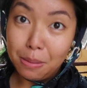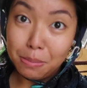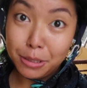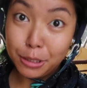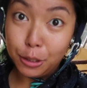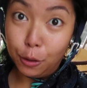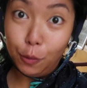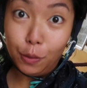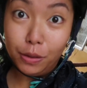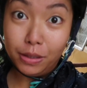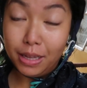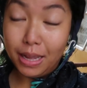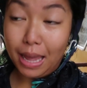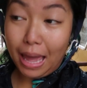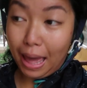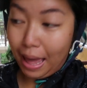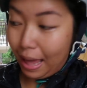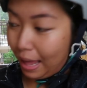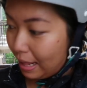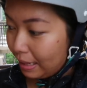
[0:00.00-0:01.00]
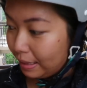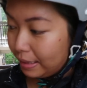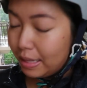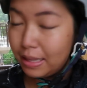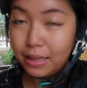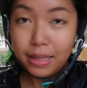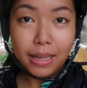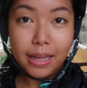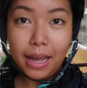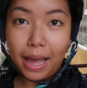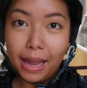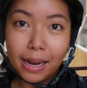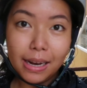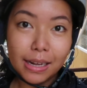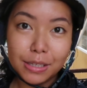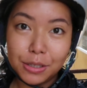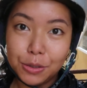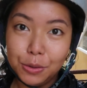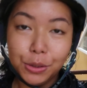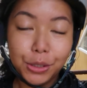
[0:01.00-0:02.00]
I'm soaked, and hindi kaya
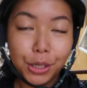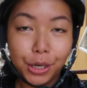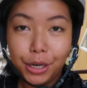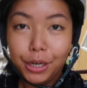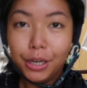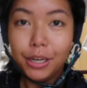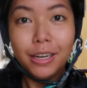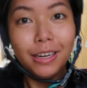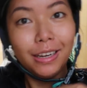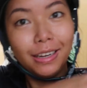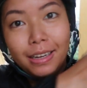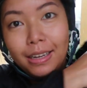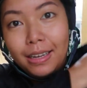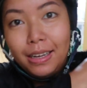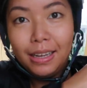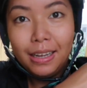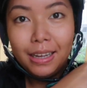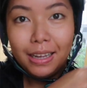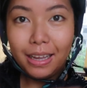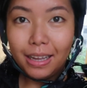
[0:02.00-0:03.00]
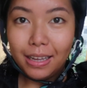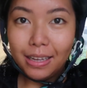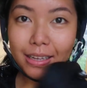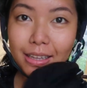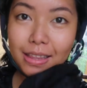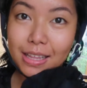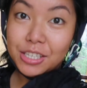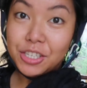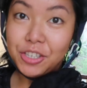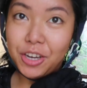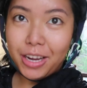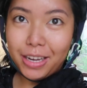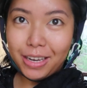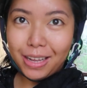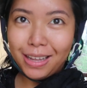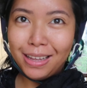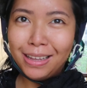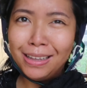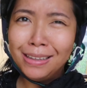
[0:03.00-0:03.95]
ng scooter. This rain.